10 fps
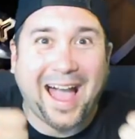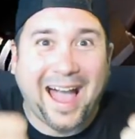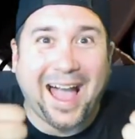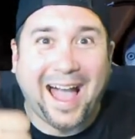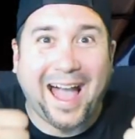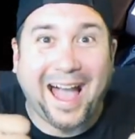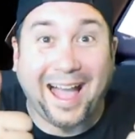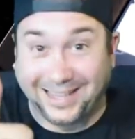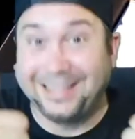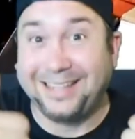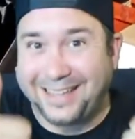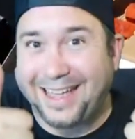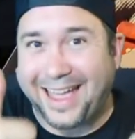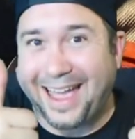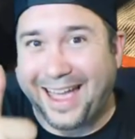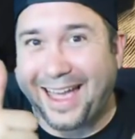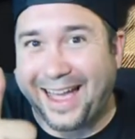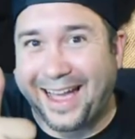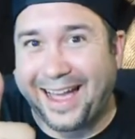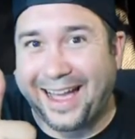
ones. Those things go for thousands of dollars,